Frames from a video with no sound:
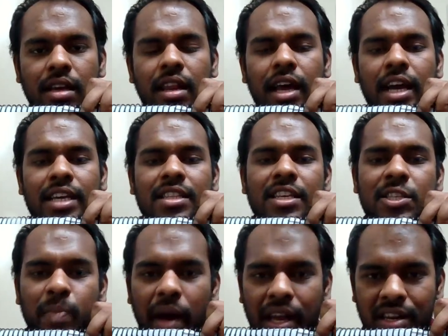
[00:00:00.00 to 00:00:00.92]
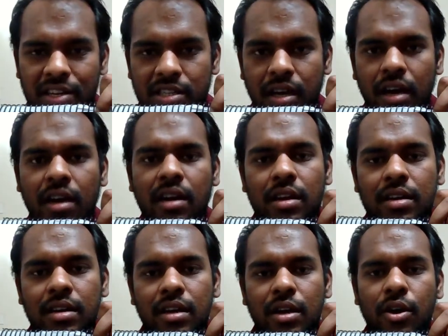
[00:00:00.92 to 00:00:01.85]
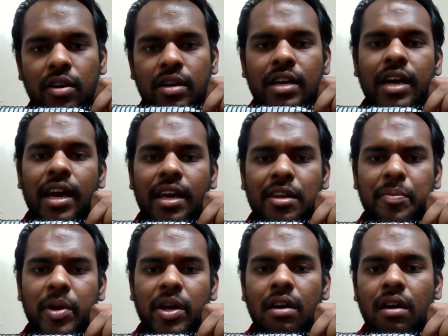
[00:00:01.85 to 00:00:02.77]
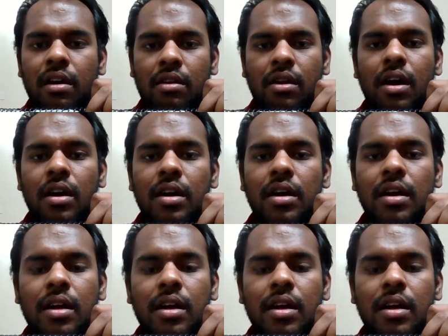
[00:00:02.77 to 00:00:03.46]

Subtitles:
like the Spanish R or Arabic Ra.